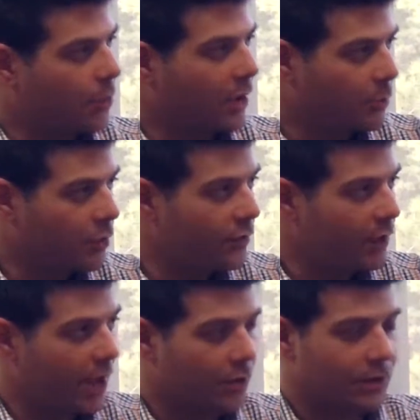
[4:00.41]
at a
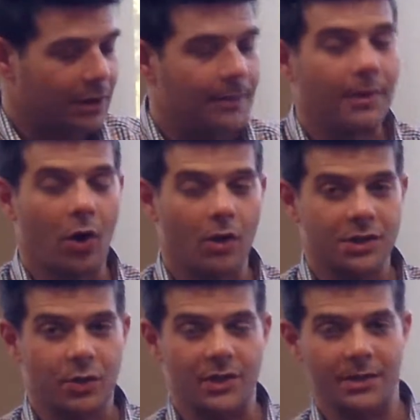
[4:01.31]
pre-approval letter, but
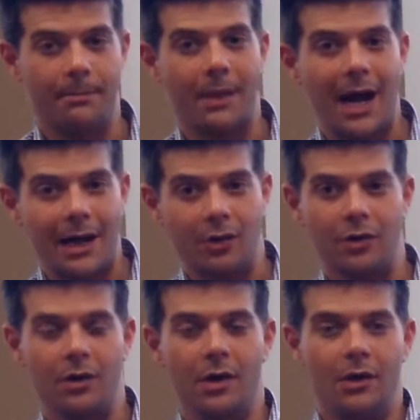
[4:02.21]
also as a
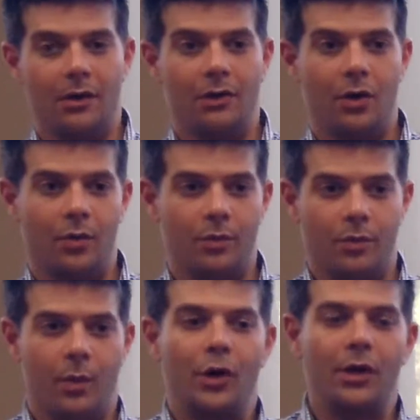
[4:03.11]
buyer,
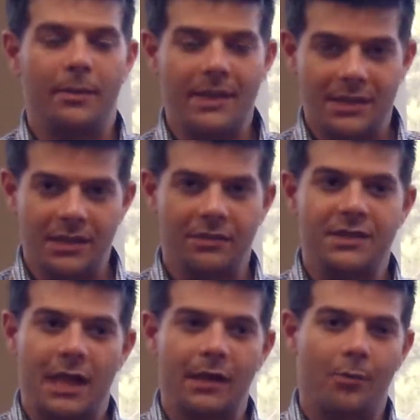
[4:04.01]
we're in the business
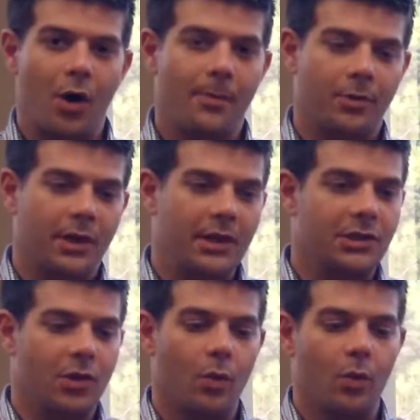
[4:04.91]
of selling property,
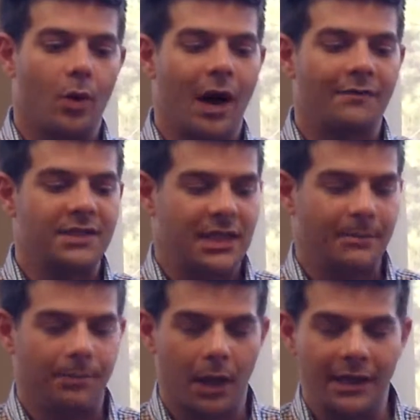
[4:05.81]
so I've
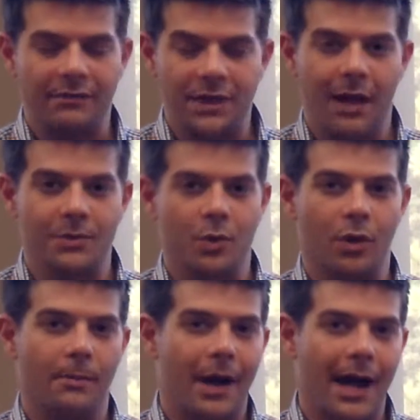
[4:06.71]
seen plenty of times
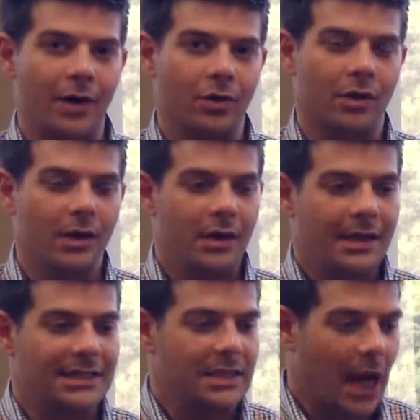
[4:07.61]
where a buyer
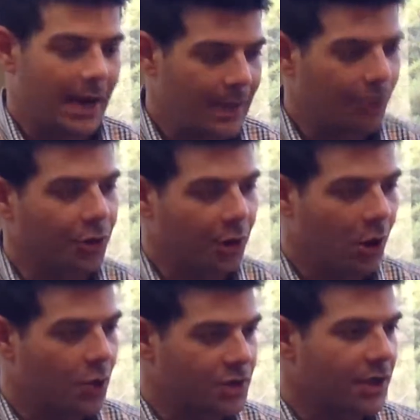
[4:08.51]
is not able to
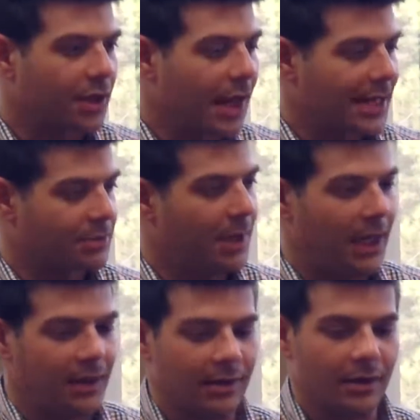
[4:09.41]
close at the last
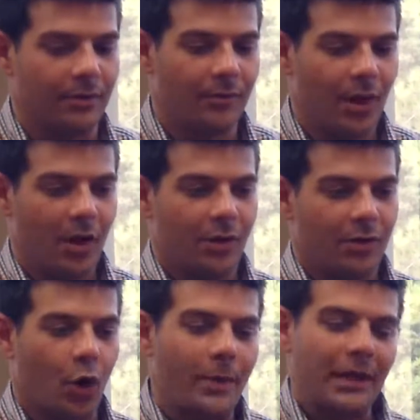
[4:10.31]
minute, and
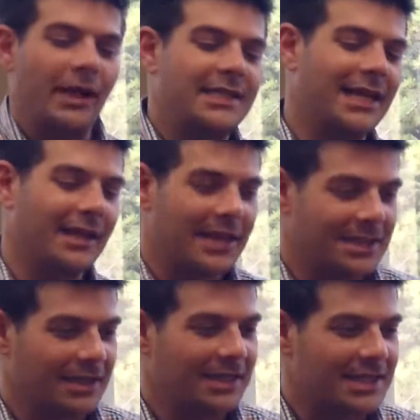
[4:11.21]
nobody likes that
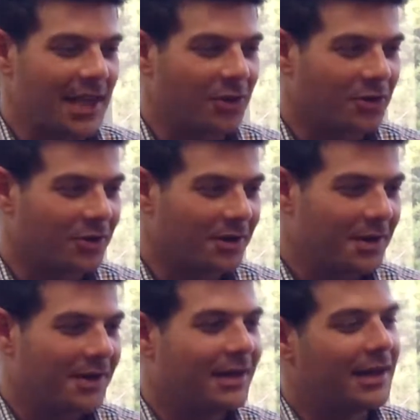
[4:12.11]
less than the seller,
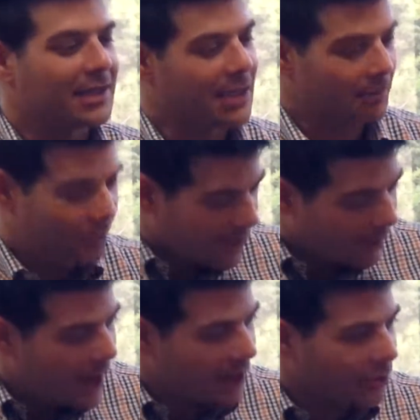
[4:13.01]
except the
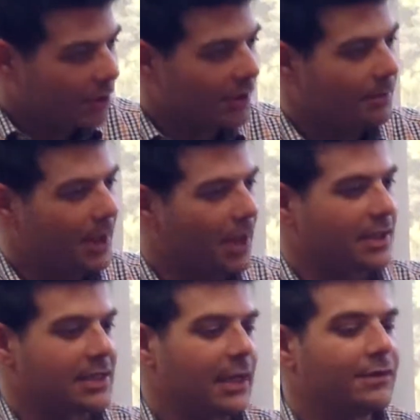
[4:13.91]
buyer,
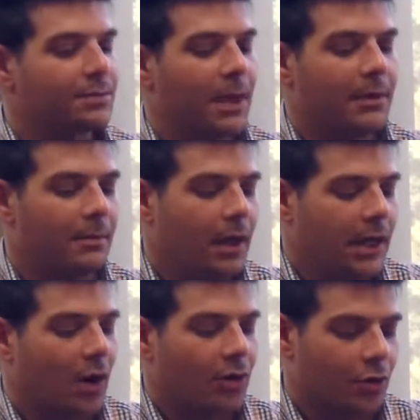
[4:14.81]
because they've spent
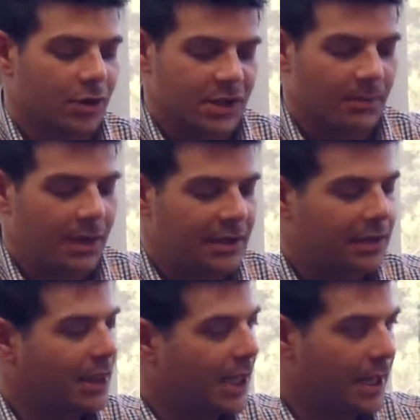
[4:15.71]
money on earnest money
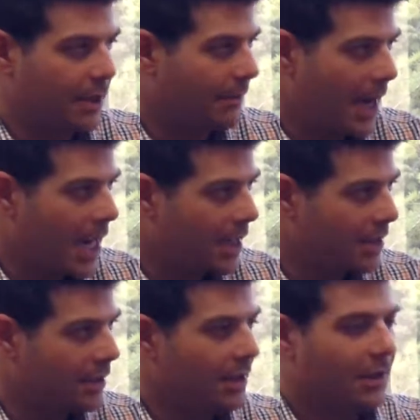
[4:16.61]
that they can't get back,
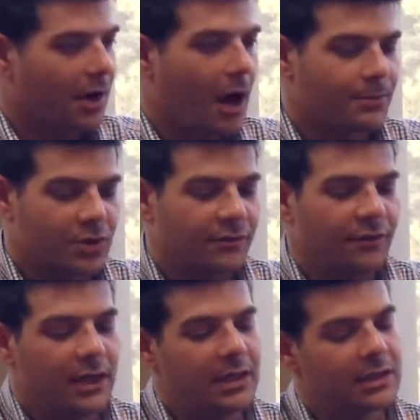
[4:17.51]
option
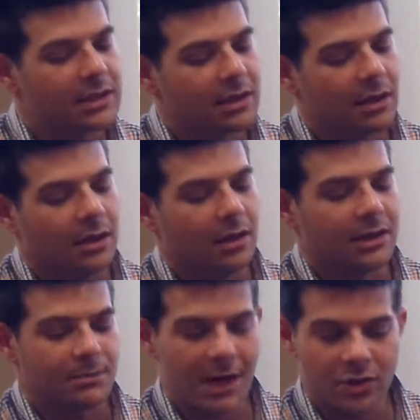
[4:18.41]
fees,
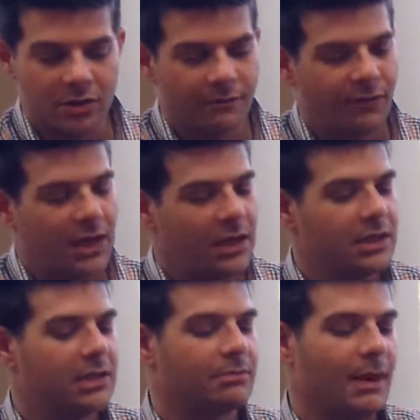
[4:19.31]
inspection
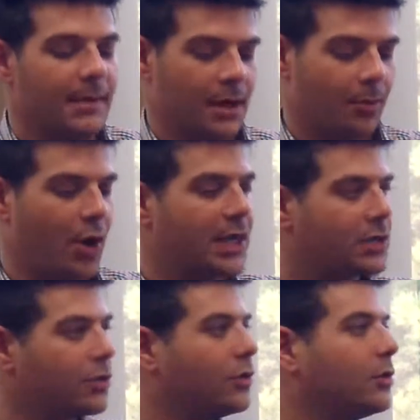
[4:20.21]
fees, maybe an
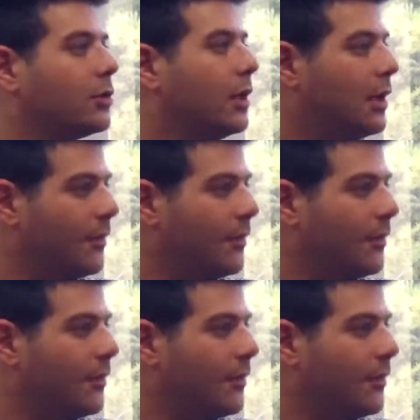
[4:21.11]
appraisal.